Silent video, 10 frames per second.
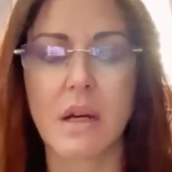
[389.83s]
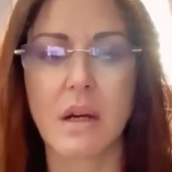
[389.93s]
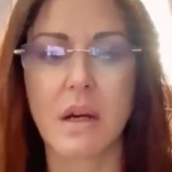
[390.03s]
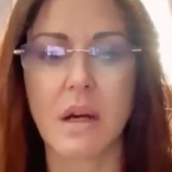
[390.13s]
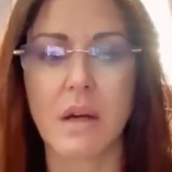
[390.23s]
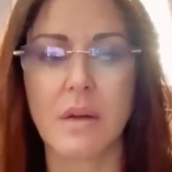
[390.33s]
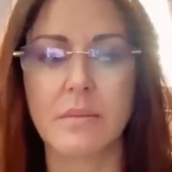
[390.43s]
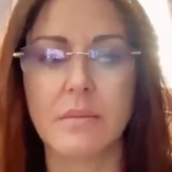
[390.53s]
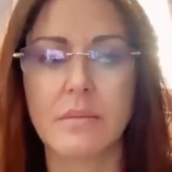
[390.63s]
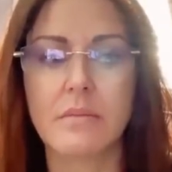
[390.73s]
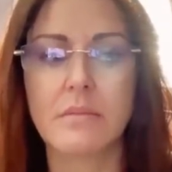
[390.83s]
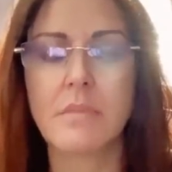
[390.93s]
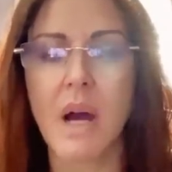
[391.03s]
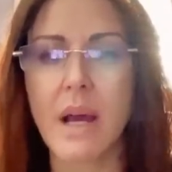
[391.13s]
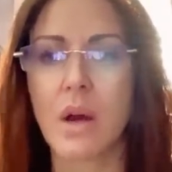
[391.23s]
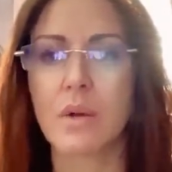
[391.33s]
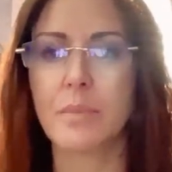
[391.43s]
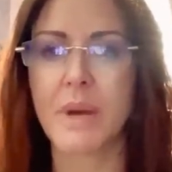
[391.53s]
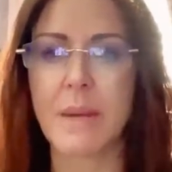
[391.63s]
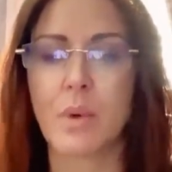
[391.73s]
my
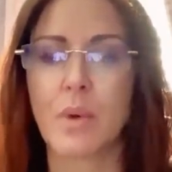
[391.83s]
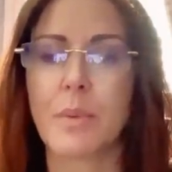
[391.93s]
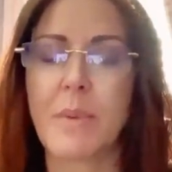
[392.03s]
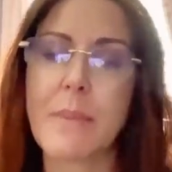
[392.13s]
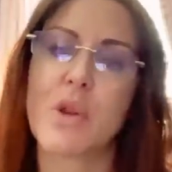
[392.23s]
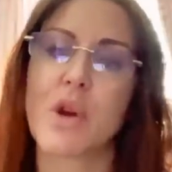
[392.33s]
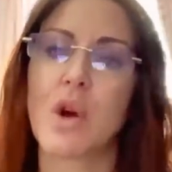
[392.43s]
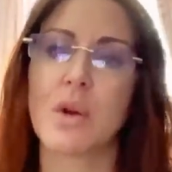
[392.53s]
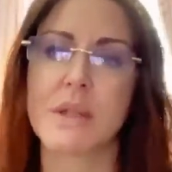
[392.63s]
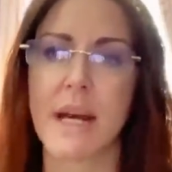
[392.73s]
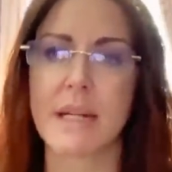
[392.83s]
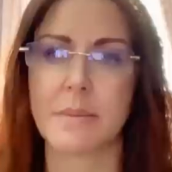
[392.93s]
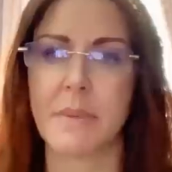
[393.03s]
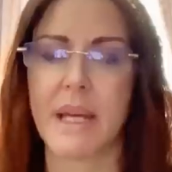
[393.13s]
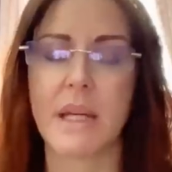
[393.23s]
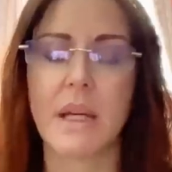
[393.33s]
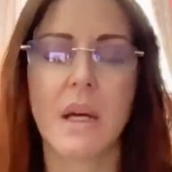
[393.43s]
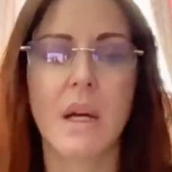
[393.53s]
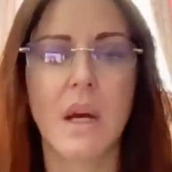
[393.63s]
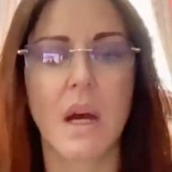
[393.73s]
own people that contact me,
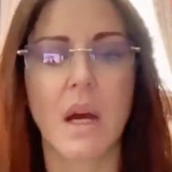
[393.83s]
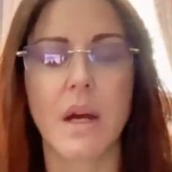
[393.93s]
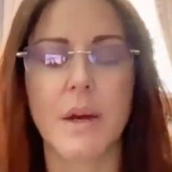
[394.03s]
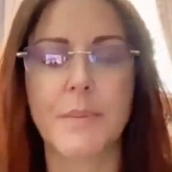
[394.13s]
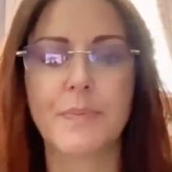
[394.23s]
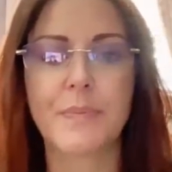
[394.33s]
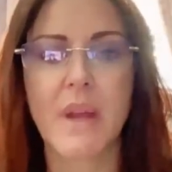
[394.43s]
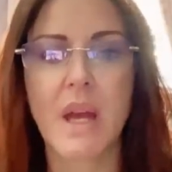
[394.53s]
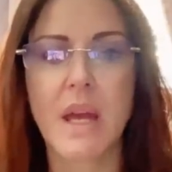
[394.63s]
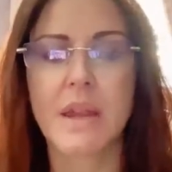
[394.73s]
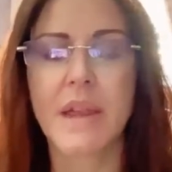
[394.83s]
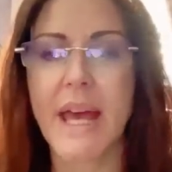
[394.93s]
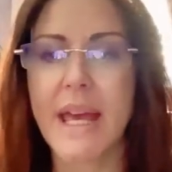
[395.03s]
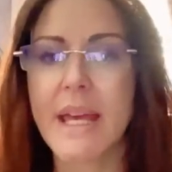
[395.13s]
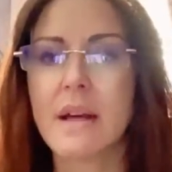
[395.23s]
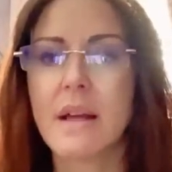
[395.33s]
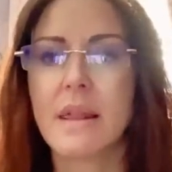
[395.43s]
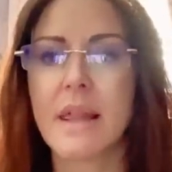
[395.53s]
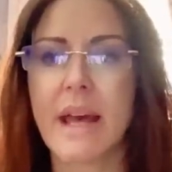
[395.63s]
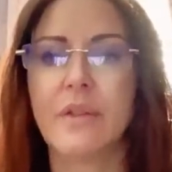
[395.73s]
they
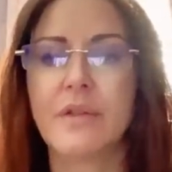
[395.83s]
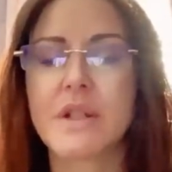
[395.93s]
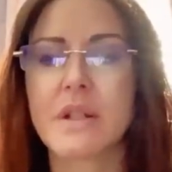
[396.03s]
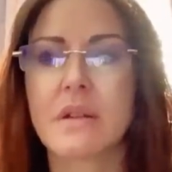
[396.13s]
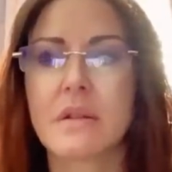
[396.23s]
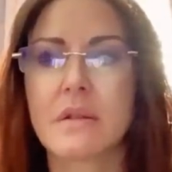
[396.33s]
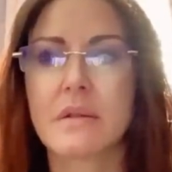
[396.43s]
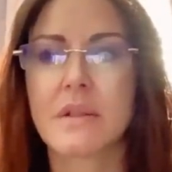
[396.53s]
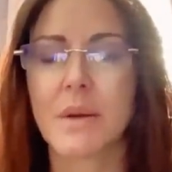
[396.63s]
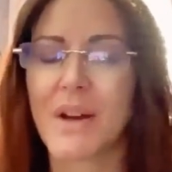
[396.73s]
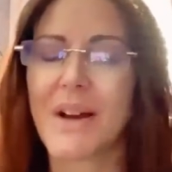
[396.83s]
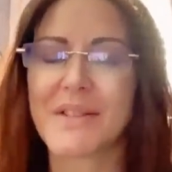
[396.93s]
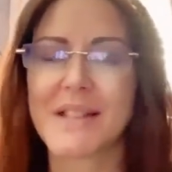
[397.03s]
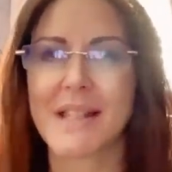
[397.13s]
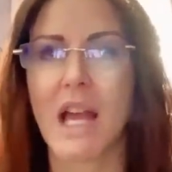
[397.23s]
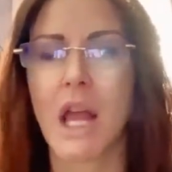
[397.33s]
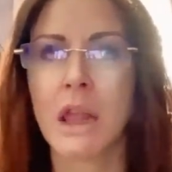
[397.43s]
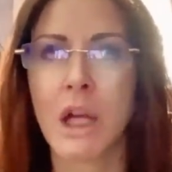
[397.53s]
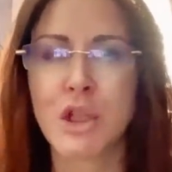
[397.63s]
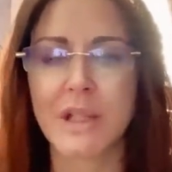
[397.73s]
left, I have to say,
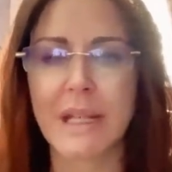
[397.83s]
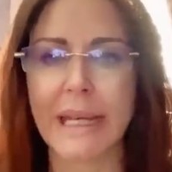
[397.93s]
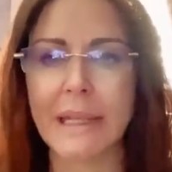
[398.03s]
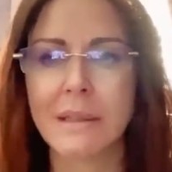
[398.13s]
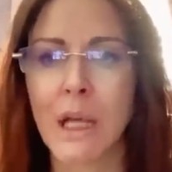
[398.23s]
allegedly,